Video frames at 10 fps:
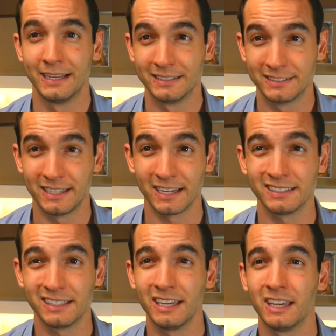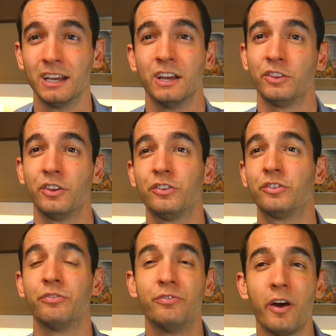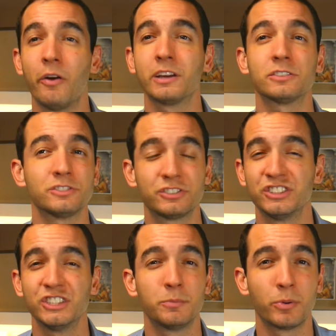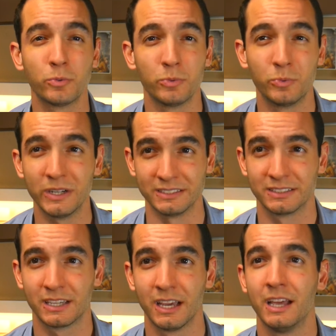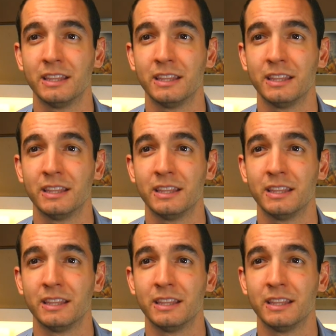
Secondly, there is a very considerable risk